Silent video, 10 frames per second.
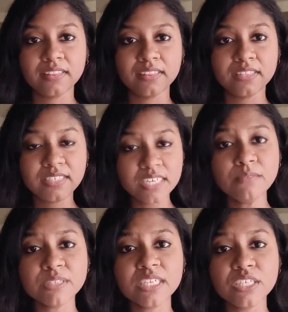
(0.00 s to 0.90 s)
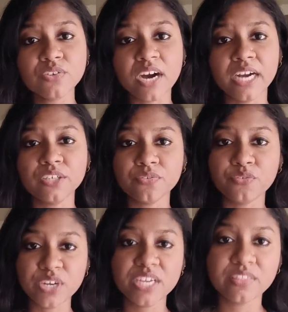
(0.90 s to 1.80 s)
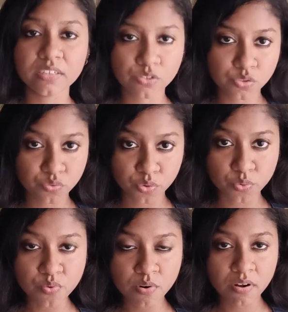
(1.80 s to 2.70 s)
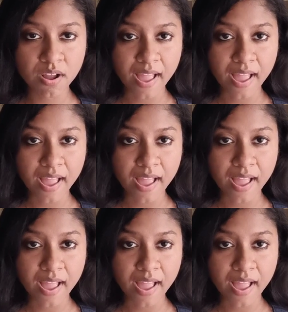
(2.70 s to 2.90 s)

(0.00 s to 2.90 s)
the teams need to kind of read this through,